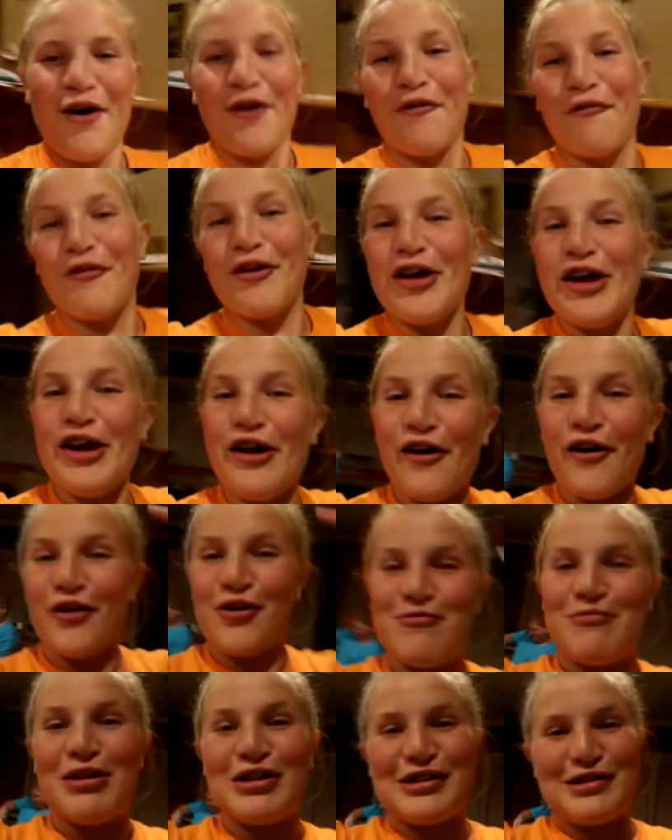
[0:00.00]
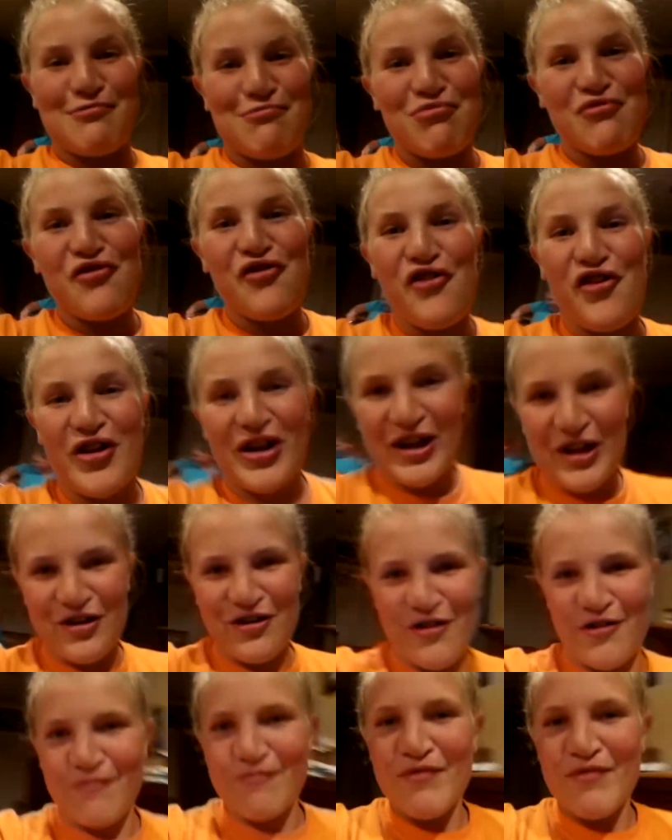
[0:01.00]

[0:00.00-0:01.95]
we are about to prank her.